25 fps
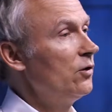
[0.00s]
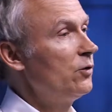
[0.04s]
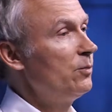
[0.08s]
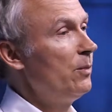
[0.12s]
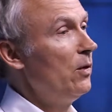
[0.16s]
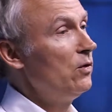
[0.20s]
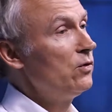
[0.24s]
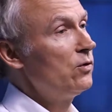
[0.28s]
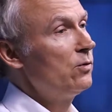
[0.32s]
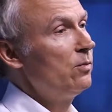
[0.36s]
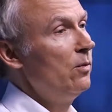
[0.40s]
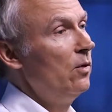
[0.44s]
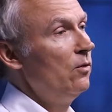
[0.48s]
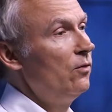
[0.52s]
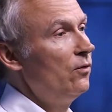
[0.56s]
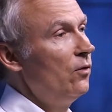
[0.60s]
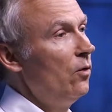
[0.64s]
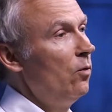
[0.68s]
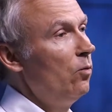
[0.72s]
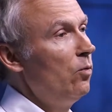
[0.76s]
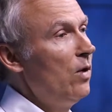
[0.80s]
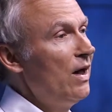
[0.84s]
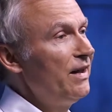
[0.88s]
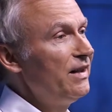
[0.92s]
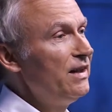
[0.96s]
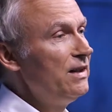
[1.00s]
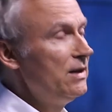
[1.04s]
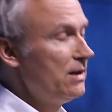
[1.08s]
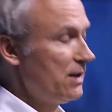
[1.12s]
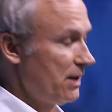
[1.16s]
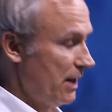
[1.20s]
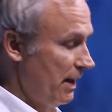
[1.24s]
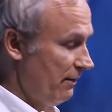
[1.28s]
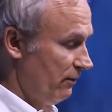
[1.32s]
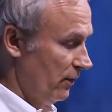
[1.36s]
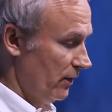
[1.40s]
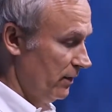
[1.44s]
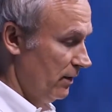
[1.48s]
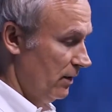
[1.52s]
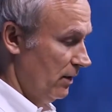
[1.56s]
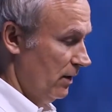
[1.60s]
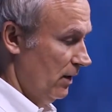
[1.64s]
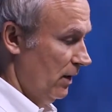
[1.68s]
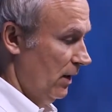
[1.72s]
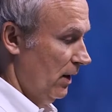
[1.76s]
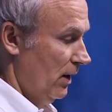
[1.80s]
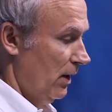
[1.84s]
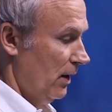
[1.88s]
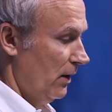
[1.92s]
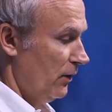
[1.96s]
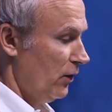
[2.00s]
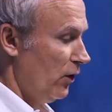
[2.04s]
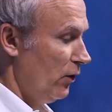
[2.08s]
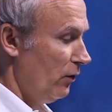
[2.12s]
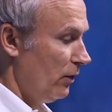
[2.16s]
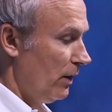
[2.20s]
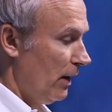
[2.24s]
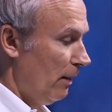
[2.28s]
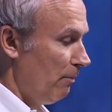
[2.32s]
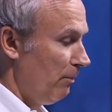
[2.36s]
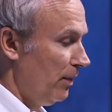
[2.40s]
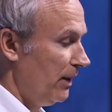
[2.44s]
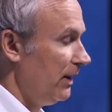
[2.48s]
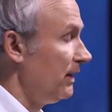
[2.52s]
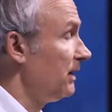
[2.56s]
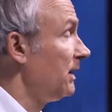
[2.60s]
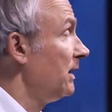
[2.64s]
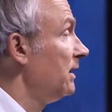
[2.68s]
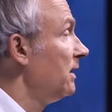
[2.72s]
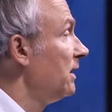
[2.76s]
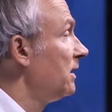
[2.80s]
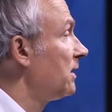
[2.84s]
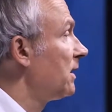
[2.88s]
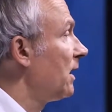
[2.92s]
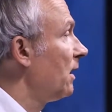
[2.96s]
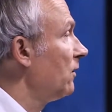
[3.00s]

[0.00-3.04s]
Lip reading: responsible for 1 in 7 new companies in this